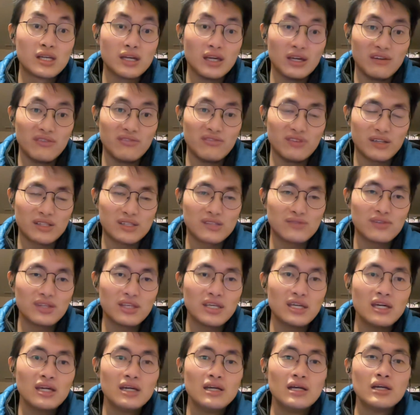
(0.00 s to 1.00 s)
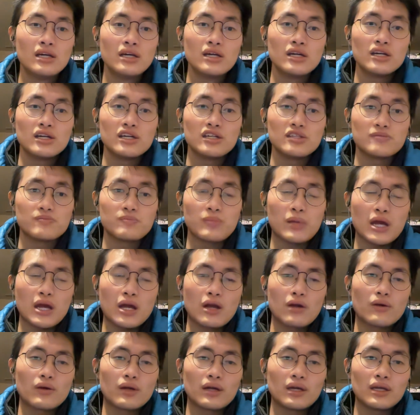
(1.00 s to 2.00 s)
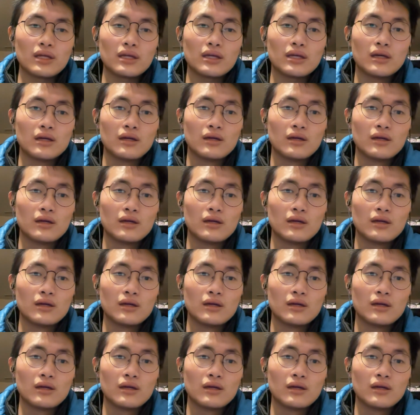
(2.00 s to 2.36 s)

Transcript: effectively is pairing